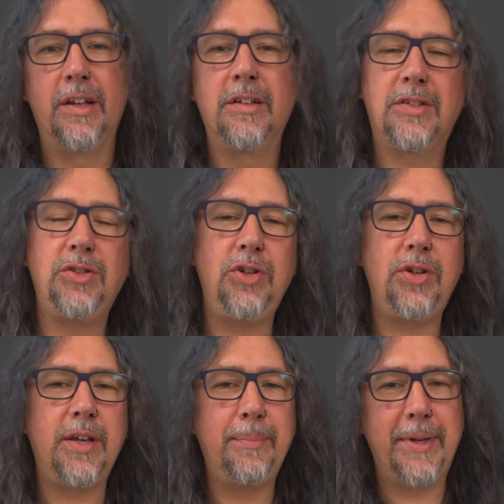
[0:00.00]
so you
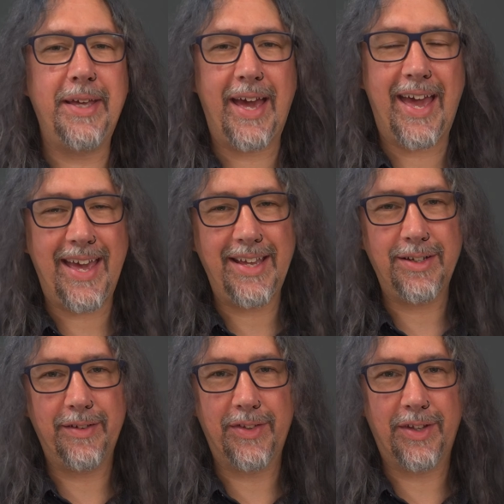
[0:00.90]
can be ahead
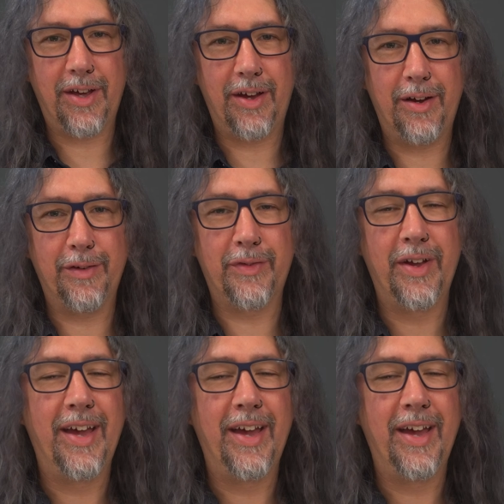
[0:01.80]
of the curve